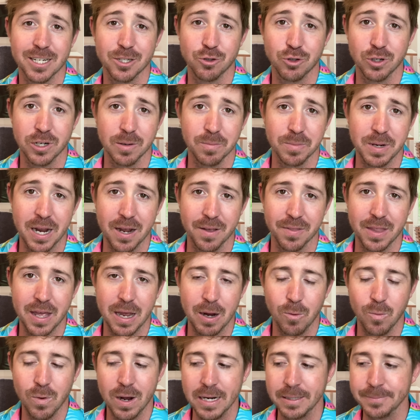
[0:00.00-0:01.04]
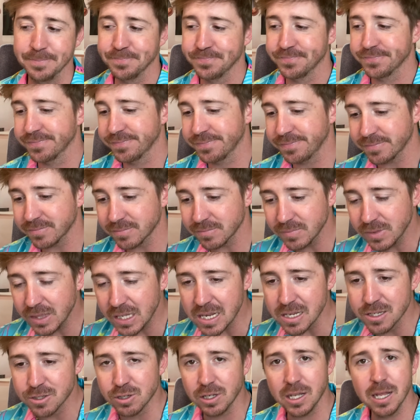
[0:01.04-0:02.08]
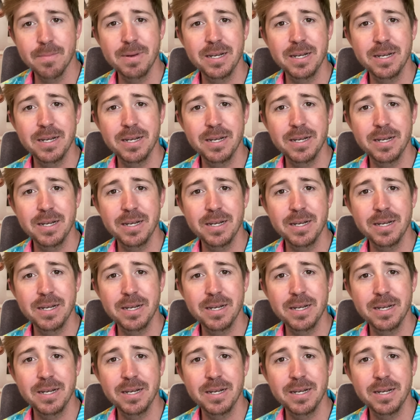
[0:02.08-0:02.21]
trip down that way. So let